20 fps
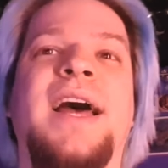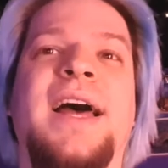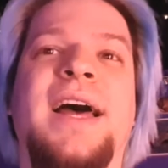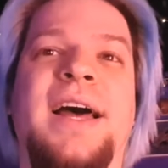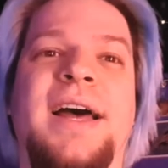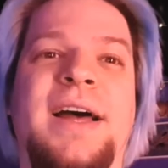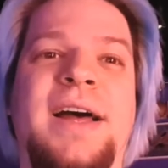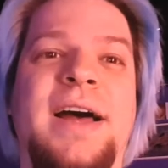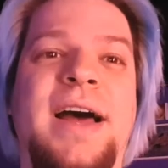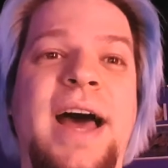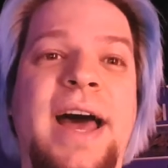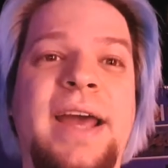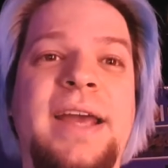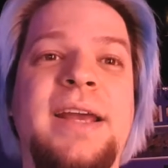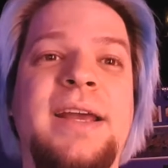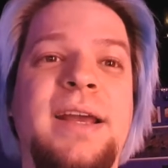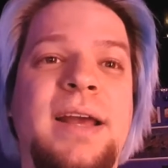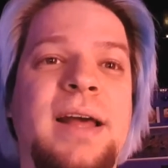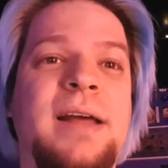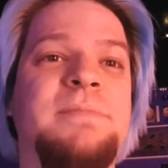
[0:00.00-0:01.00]

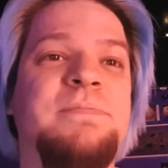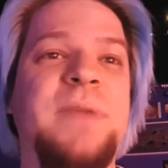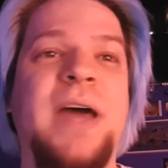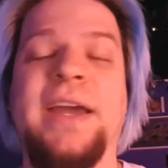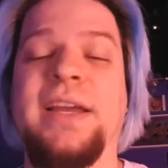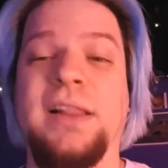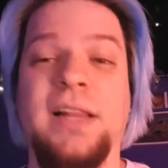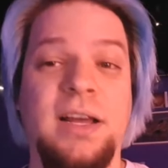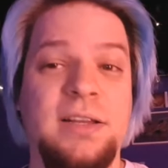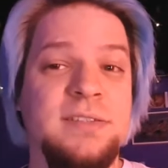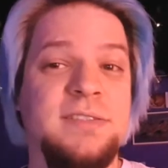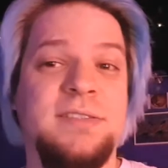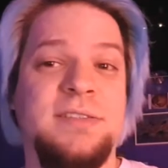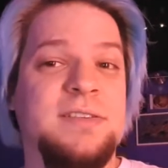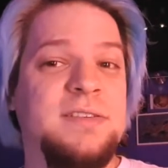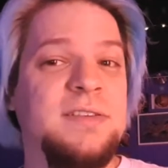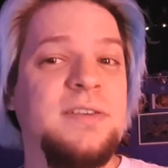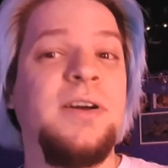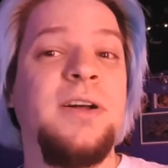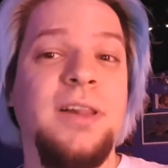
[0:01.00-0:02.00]
I
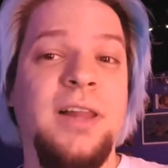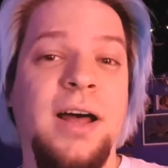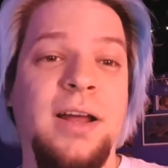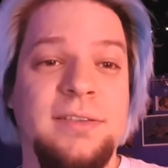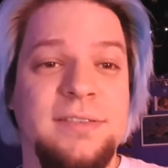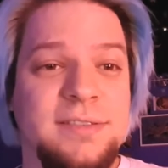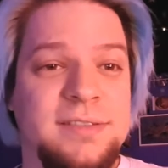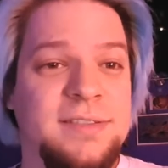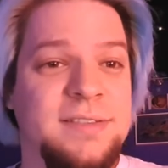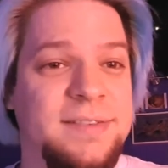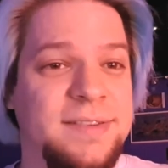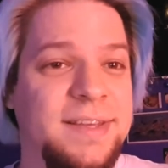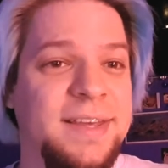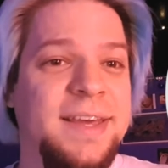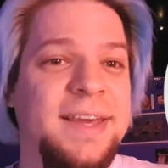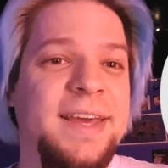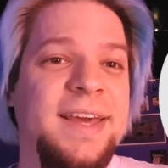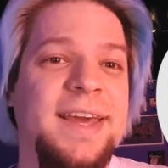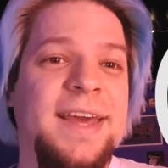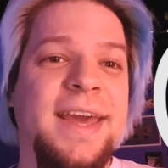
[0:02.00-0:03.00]
lost a lot,
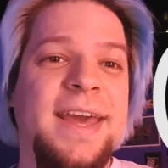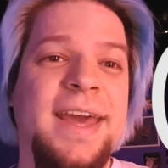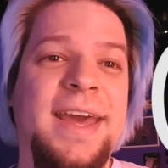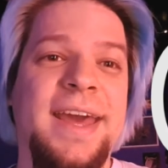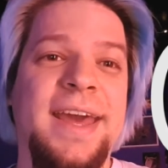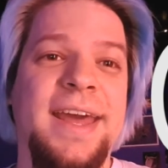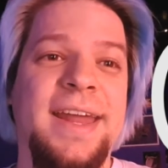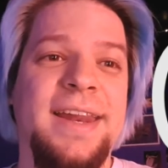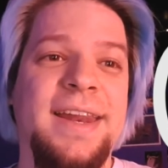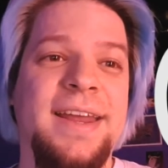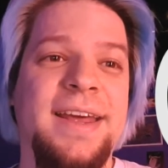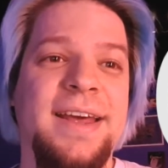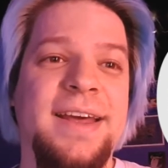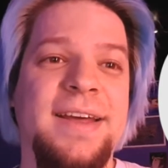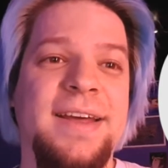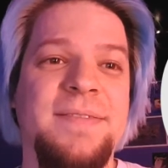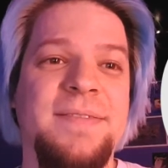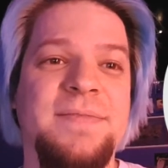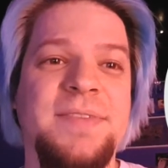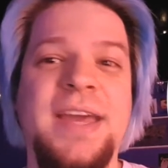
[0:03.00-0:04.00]
and
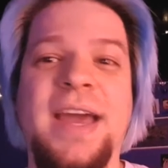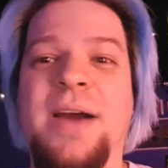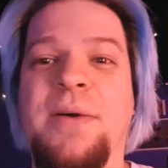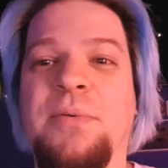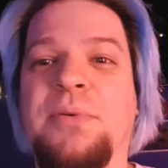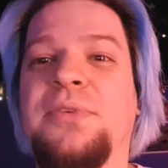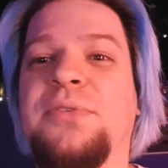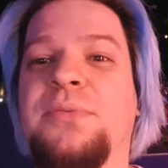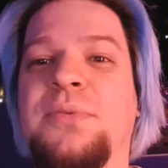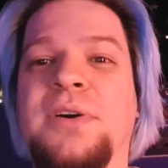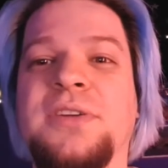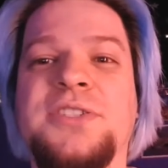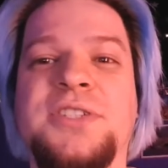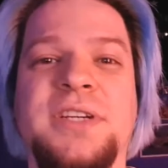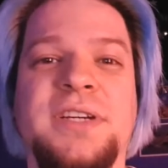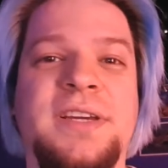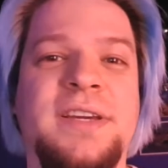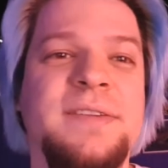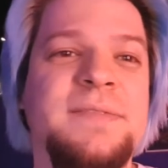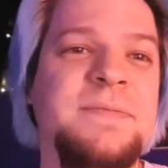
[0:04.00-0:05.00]
yeah, worth
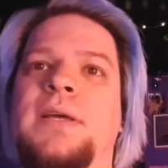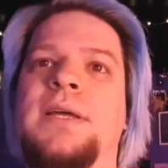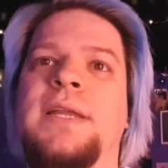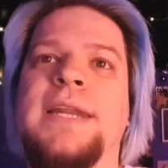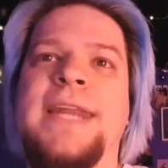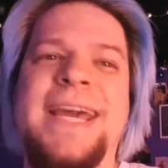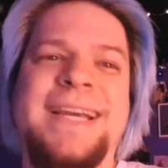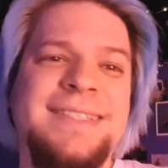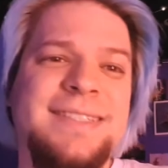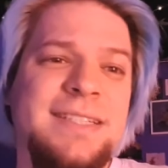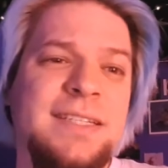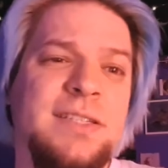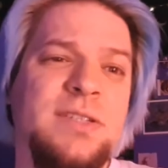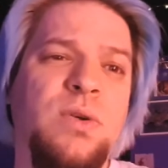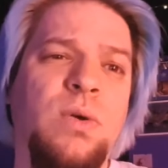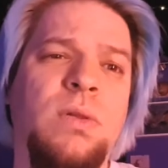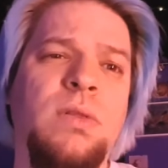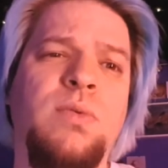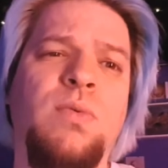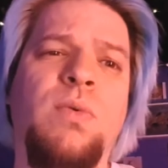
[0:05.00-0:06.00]
watching. Next is
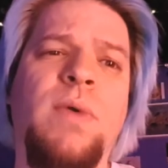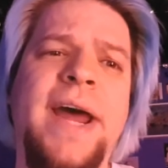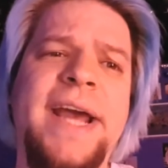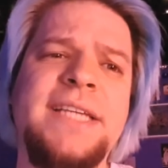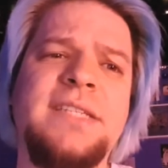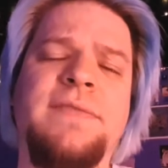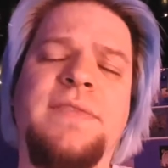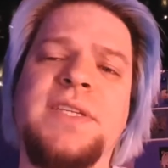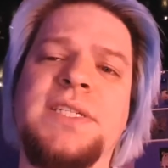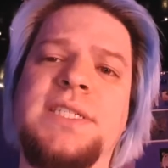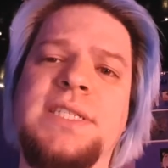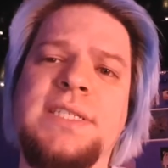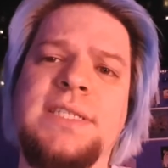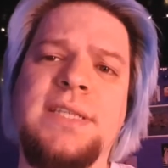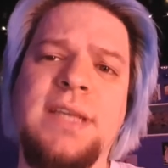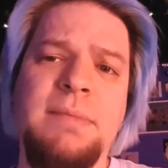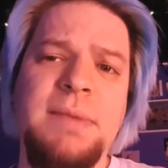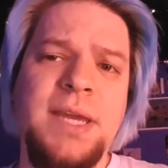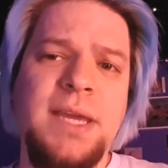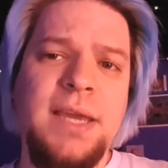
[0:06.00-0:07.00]
called The Rise of the
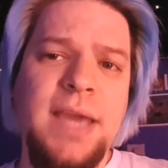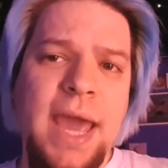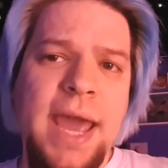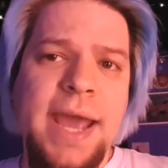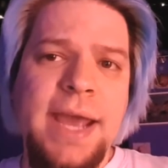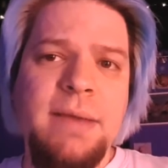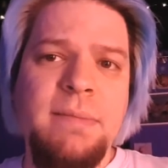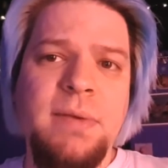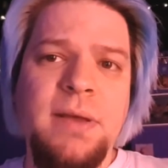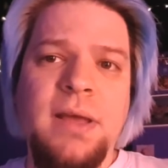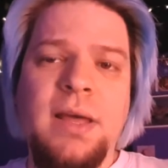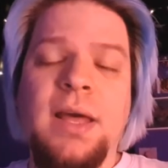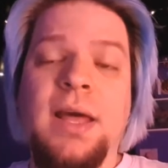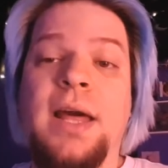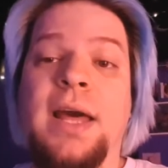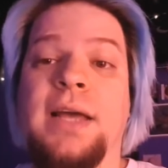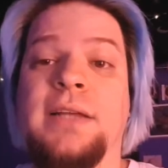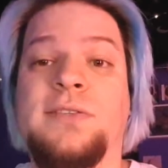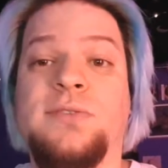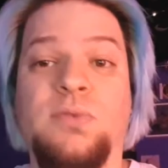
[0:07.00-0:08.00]
Systemic Game.
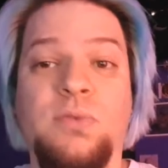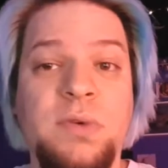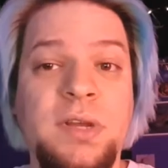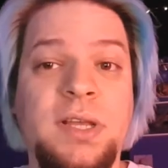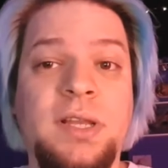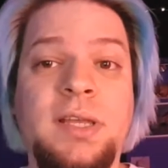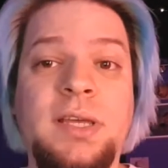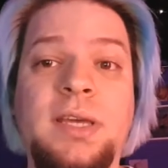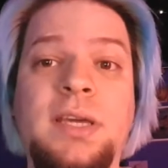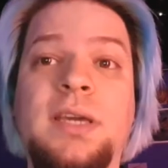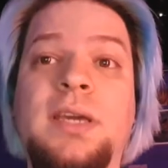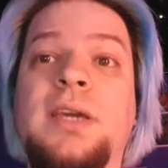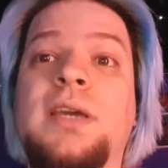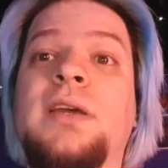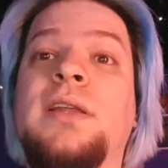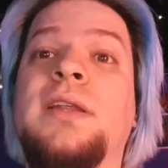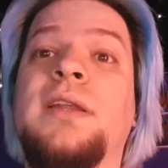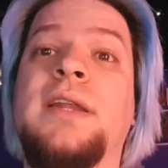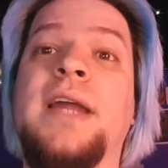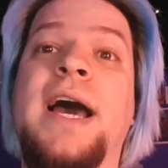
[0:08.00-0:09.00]
It's
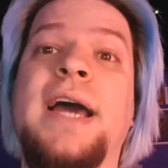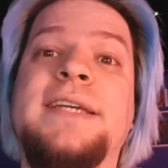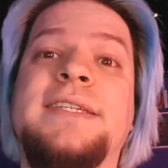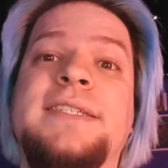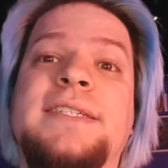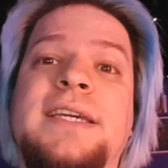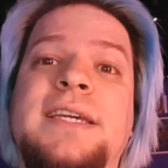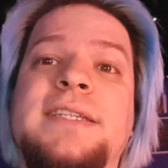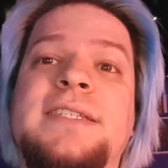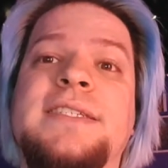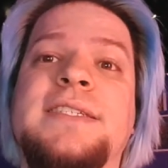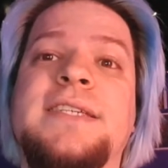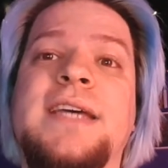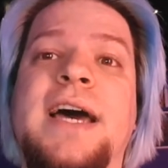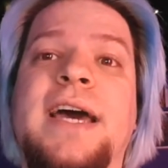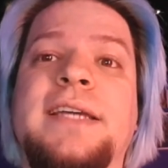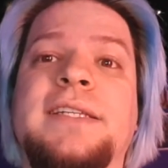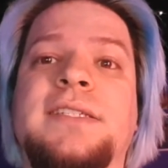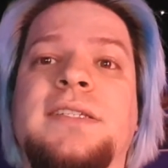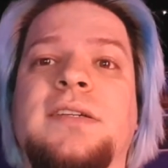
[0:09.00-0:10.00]
really nice
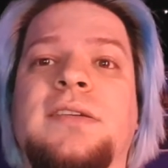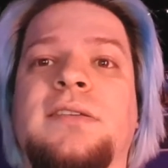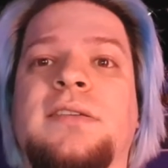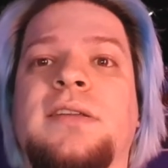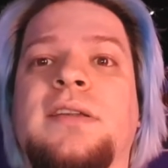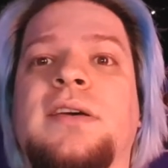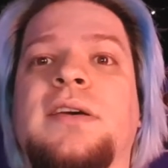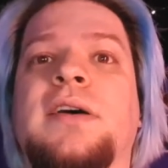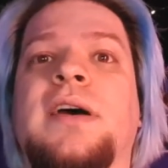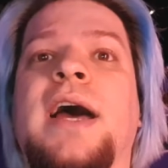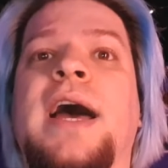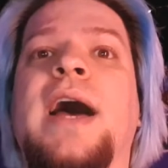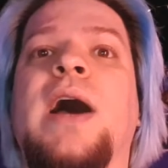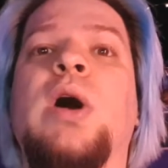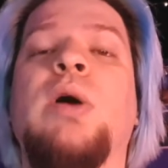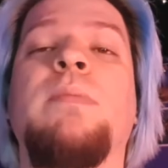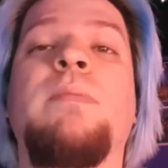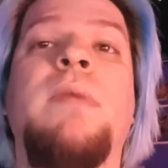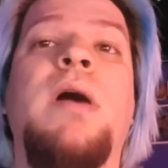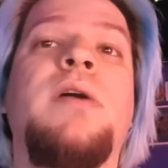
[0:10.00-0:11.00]
insight on
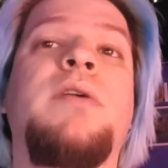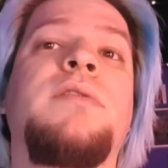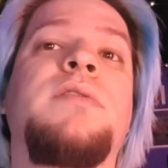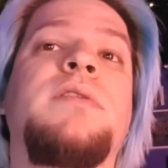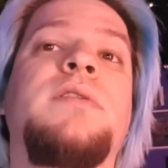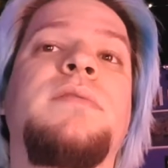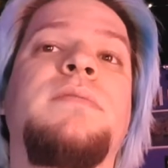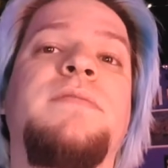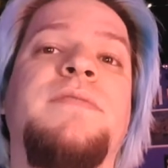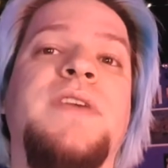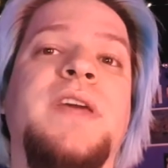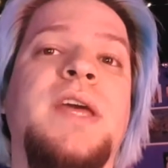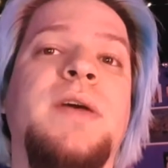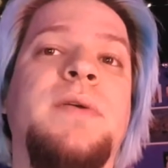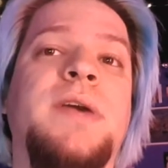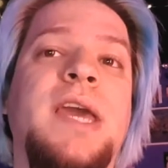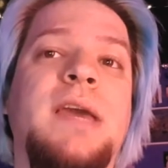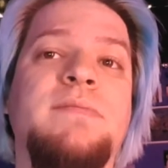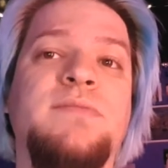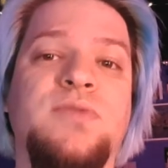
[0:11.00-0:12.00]
how modern video
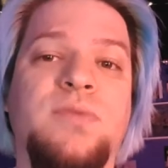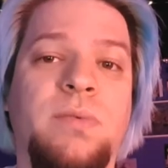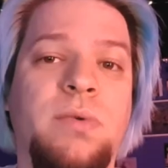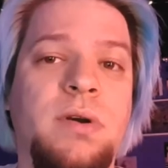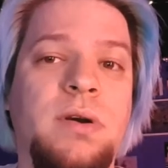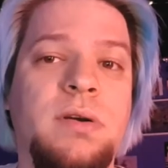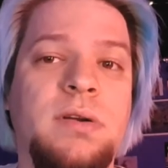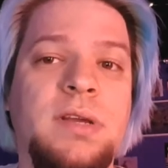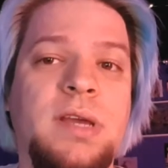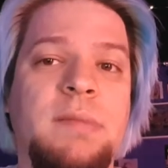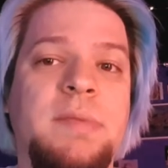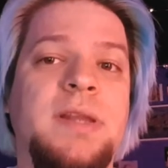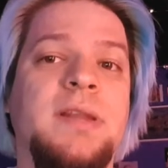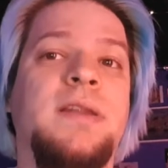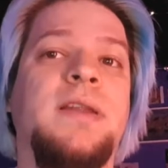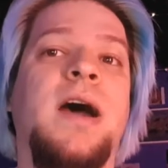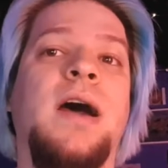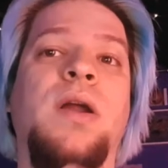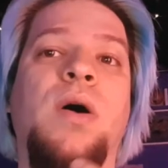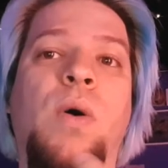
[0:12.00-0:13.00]
games work. I
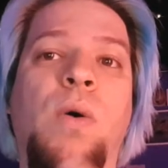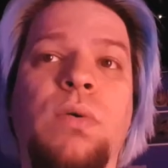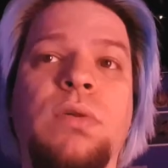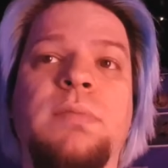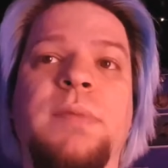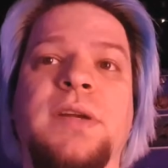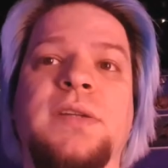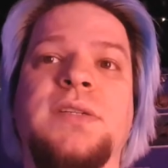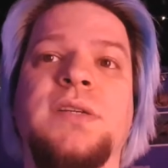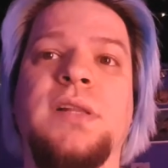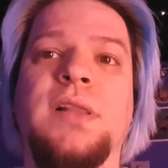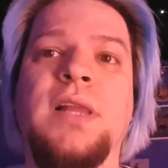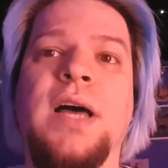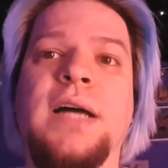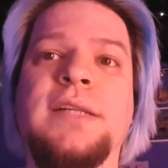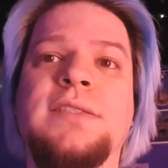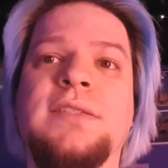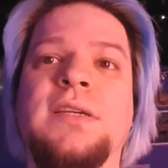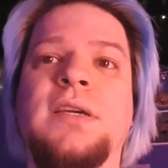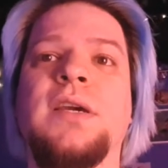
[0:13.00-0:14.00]
mean, not all, but a
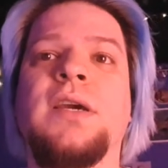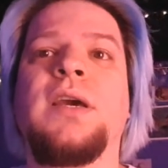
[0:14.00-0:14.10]
lot.